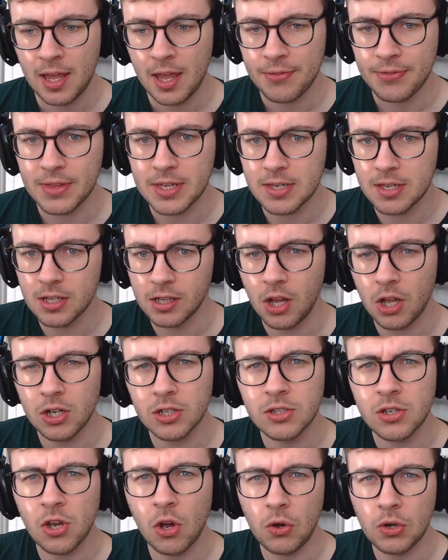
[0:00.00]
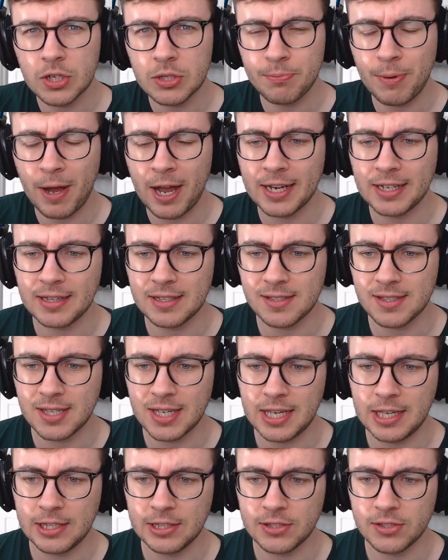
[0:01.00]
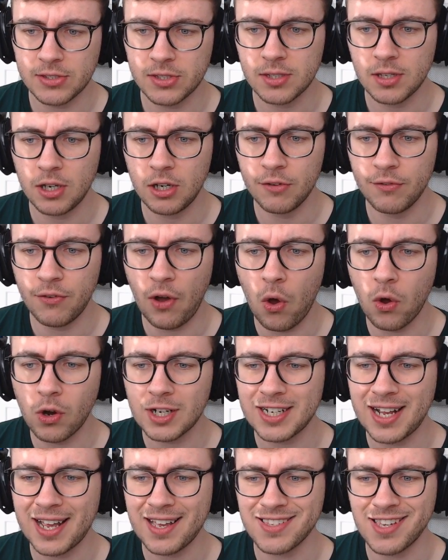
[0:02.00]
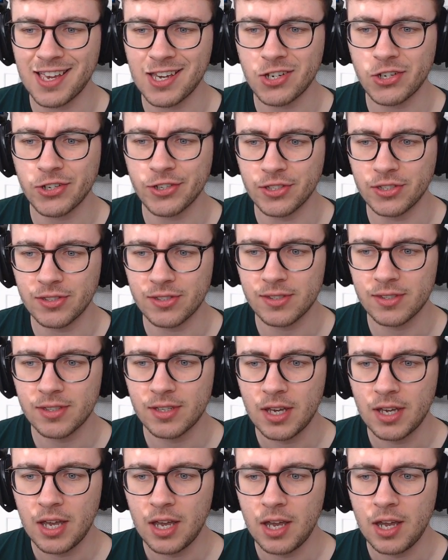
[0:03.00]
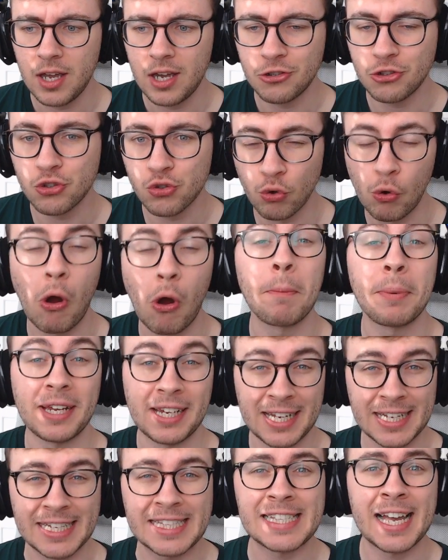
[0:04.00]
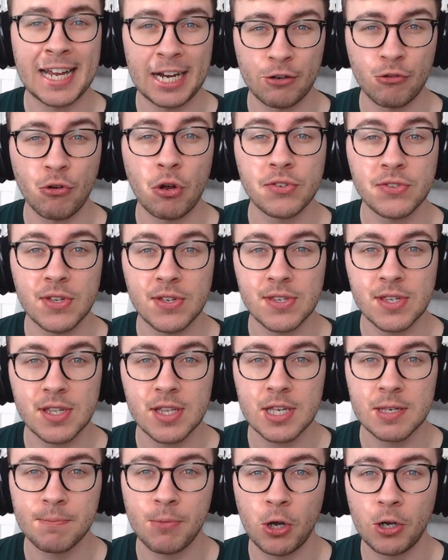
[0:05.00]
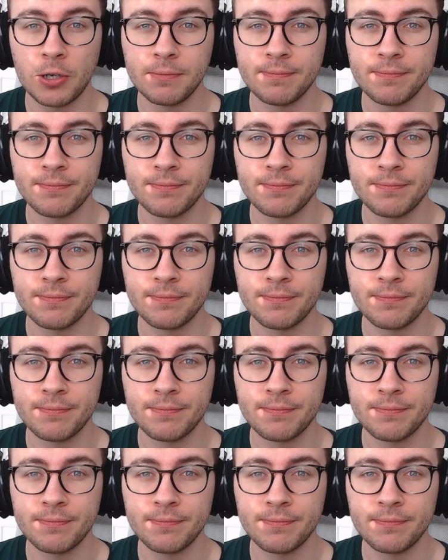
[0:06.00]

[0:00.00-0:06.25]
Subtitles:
There's a lot of talks behind the scenes of organizations dropping entire rosters at this point.